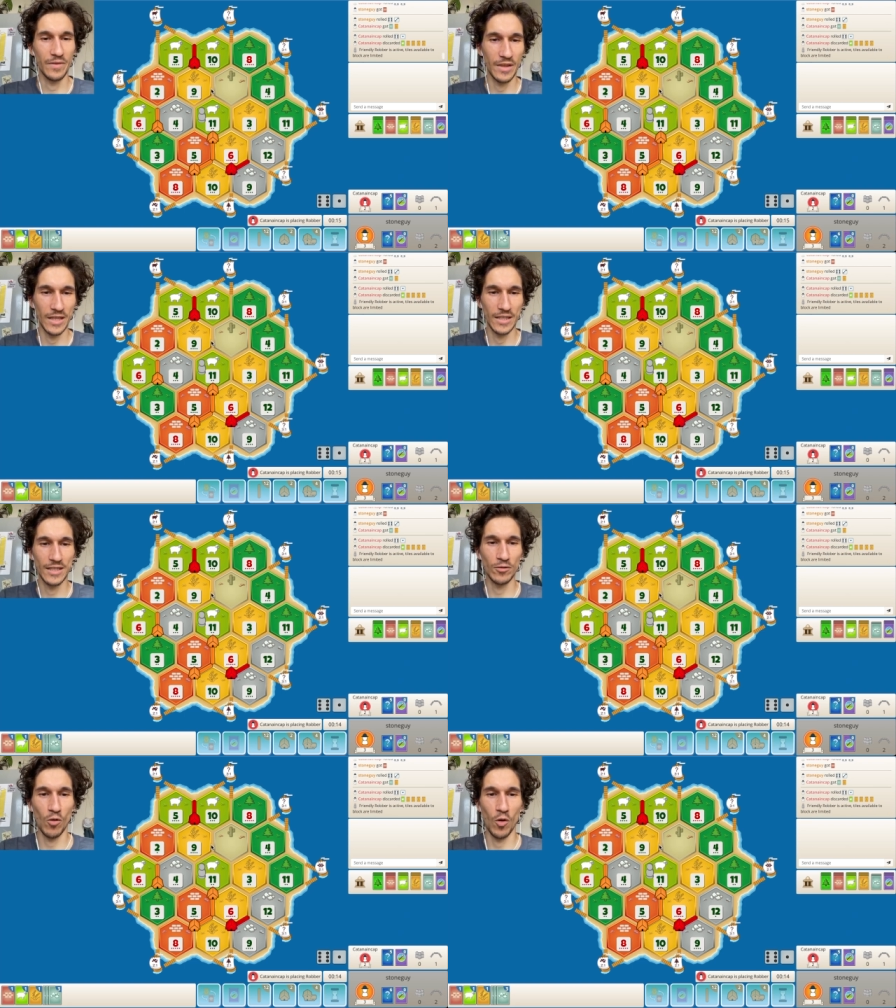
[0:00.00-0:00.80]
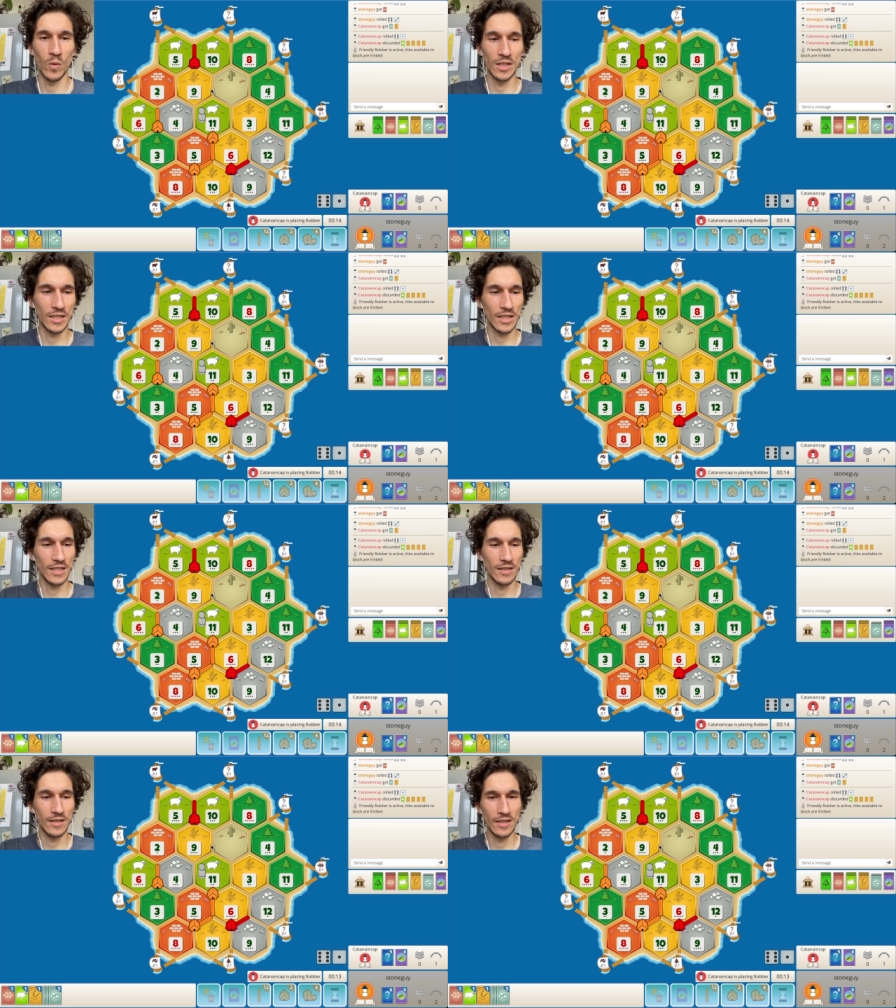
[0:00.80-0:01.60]
It's always
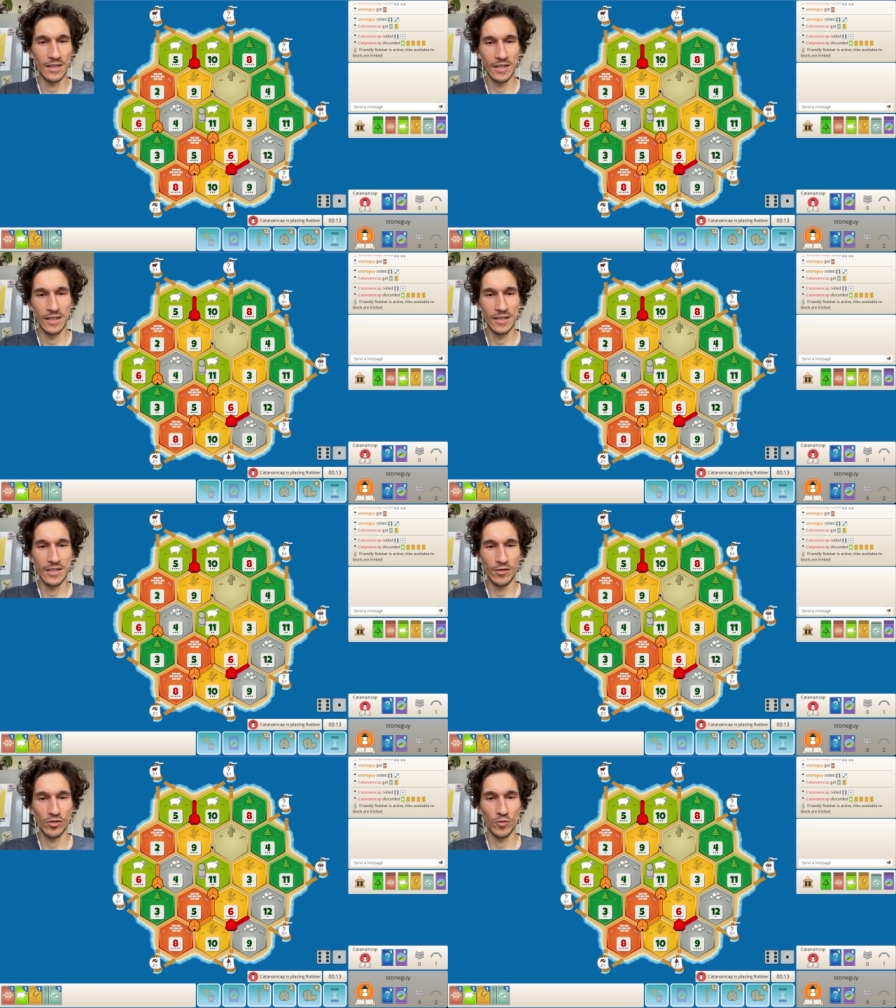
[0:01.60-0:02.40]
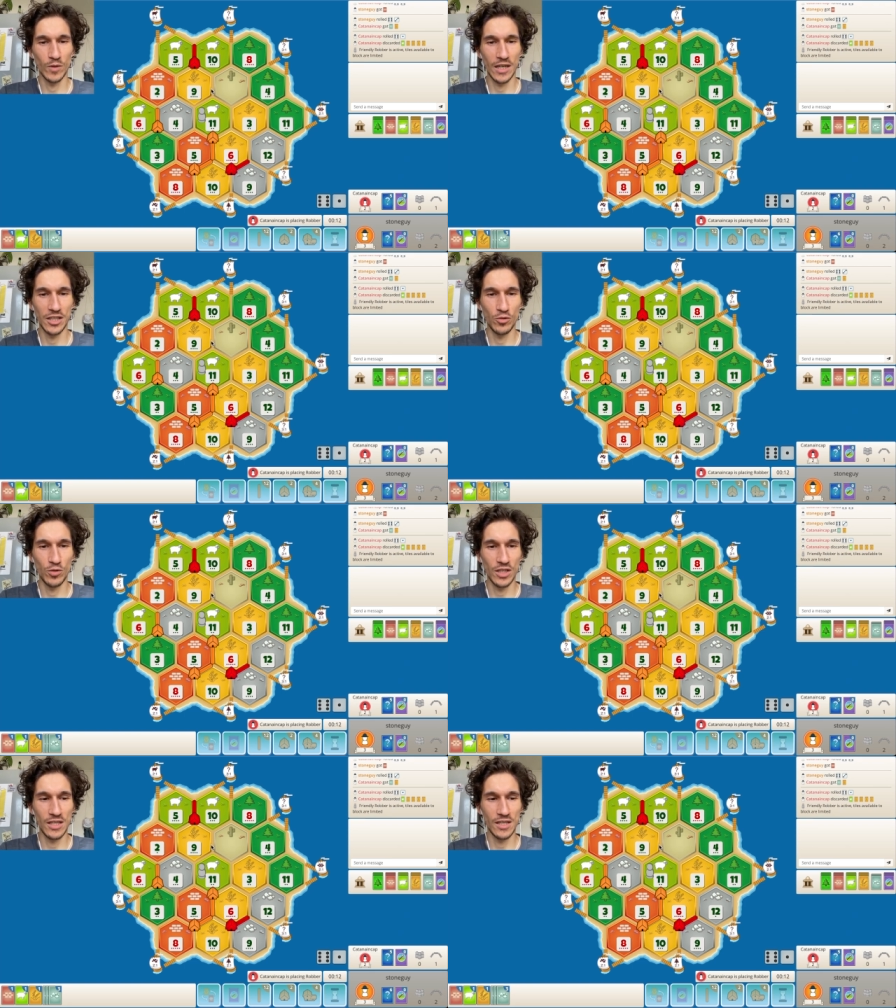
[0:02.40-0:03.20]
not so nice to
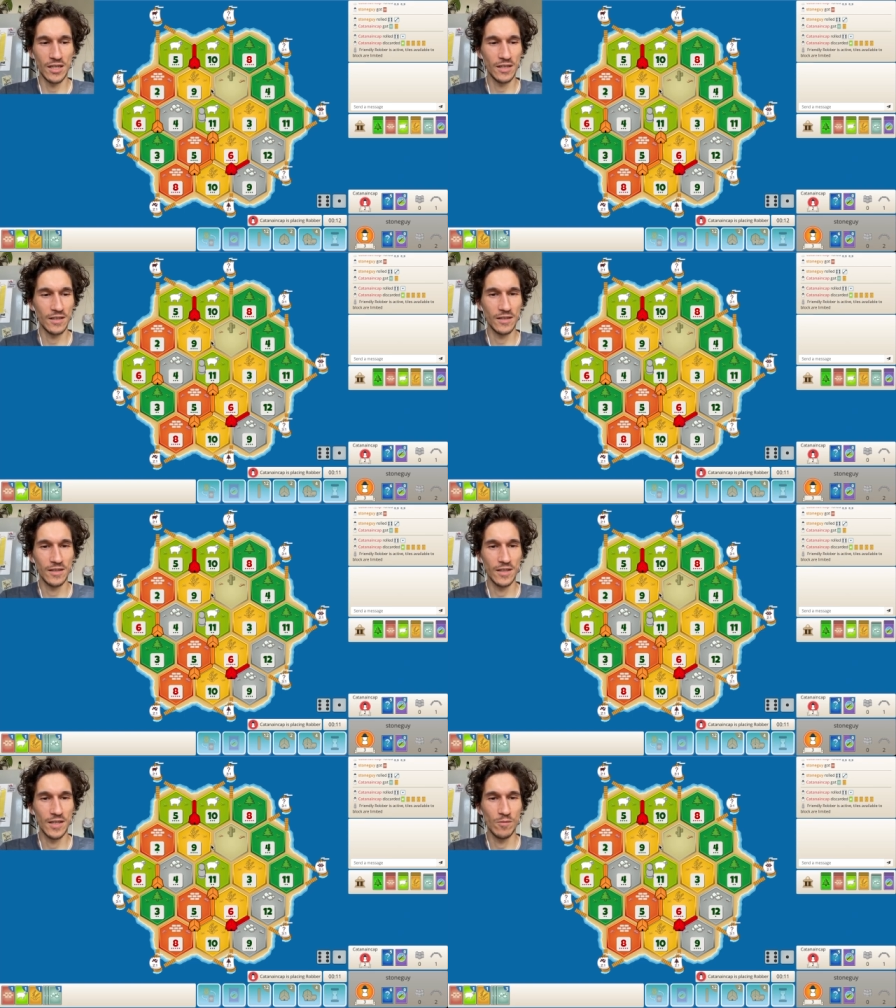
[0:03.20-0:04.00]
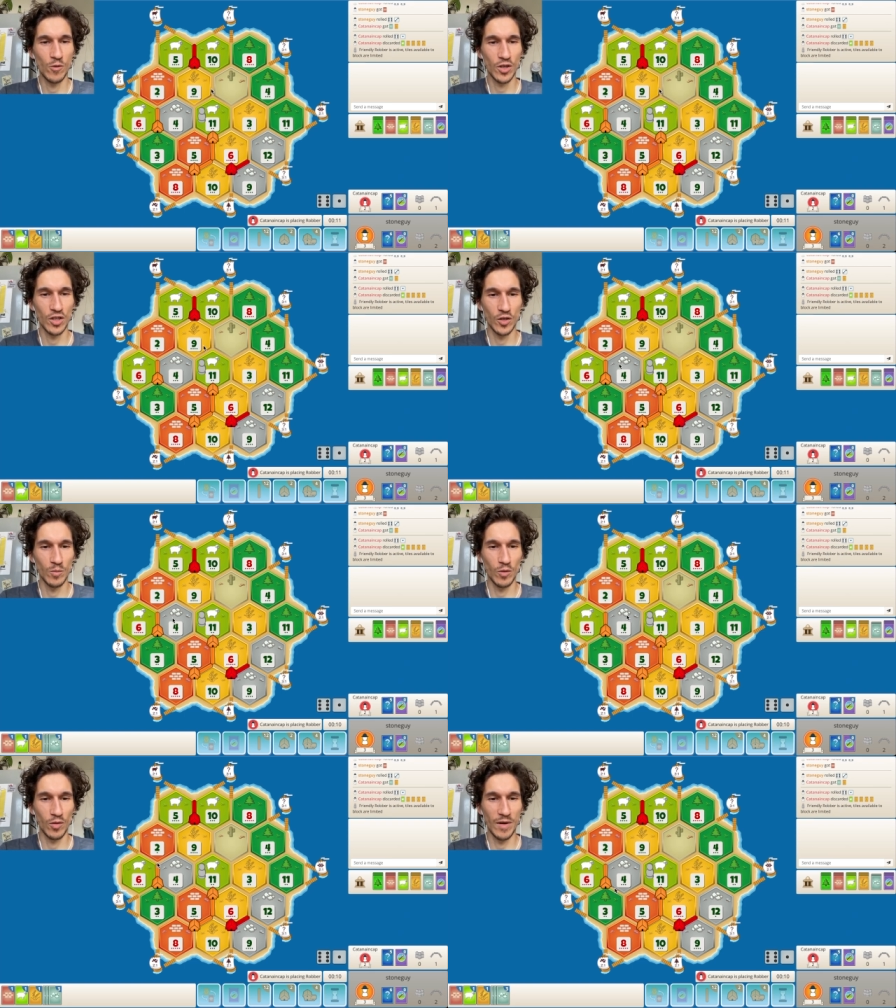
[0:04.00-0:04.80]
see what he's gonna
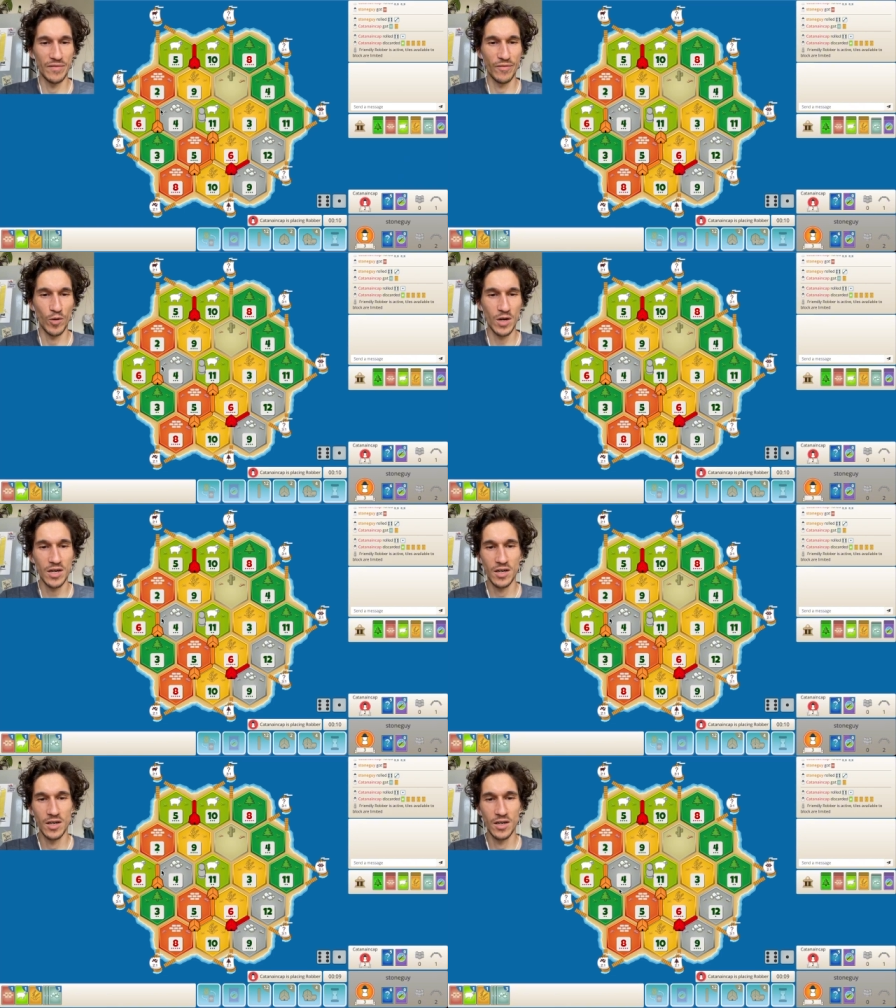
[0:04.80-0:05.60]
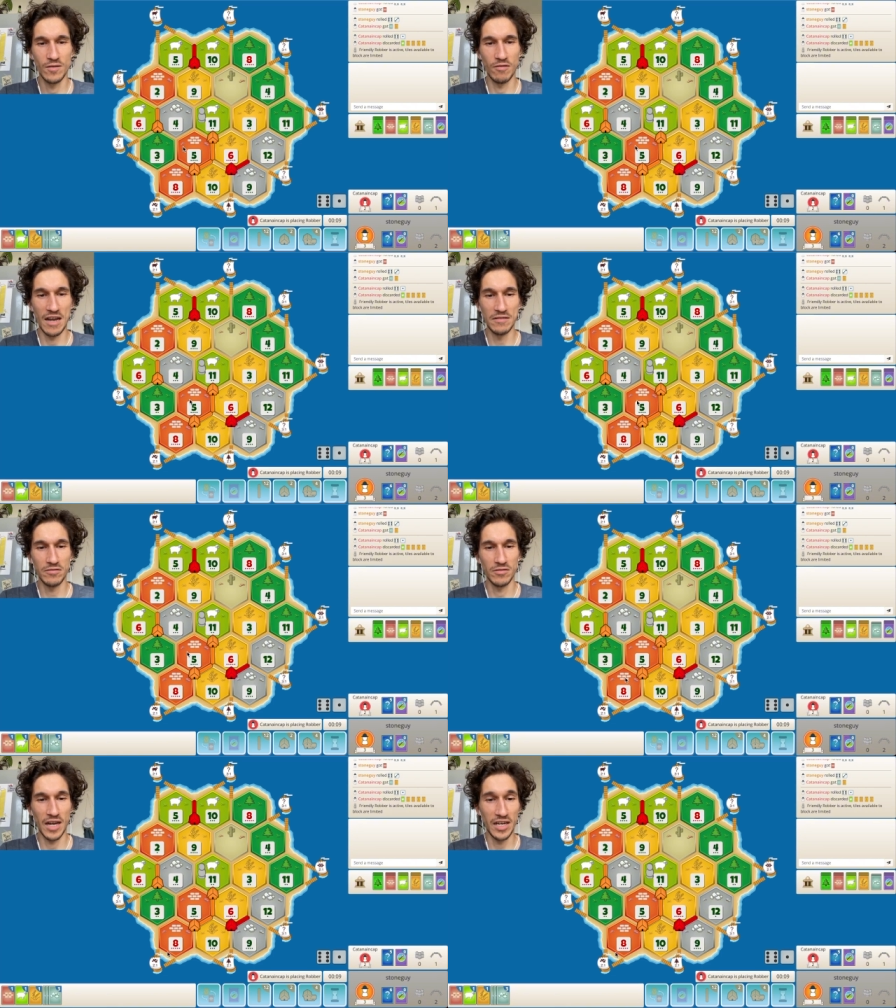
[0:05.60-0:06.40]
block. My four, five,
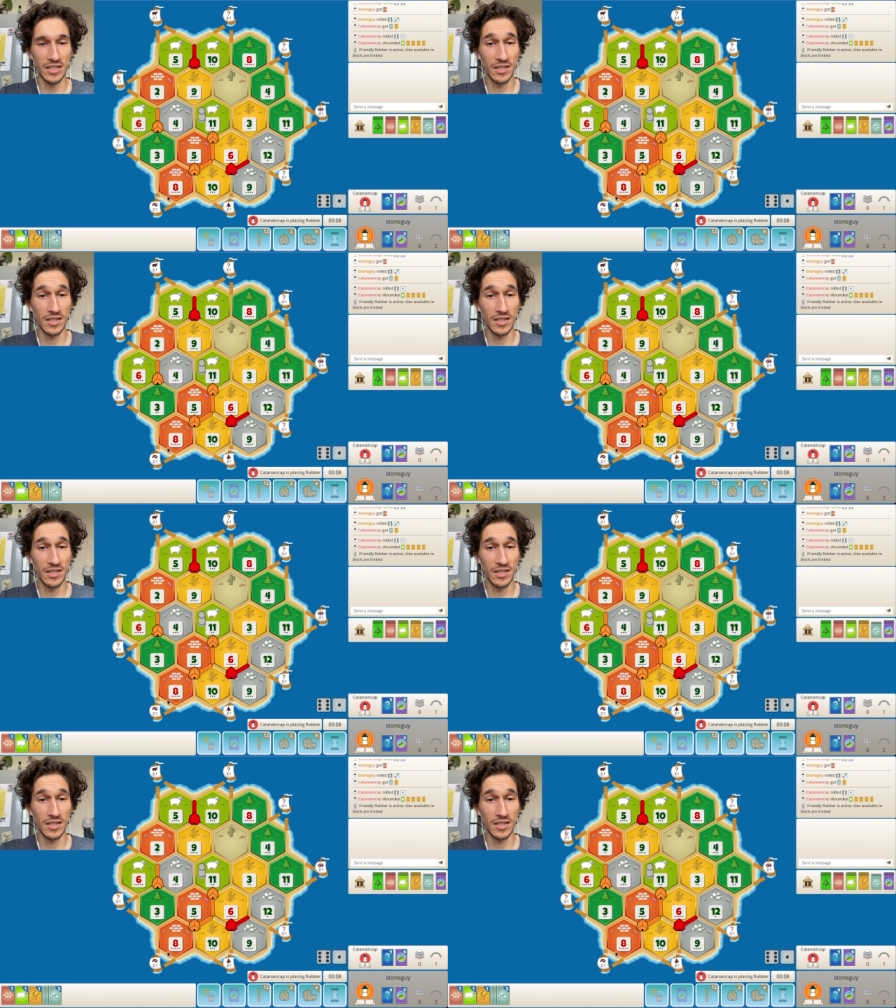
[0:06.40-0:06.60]
eight.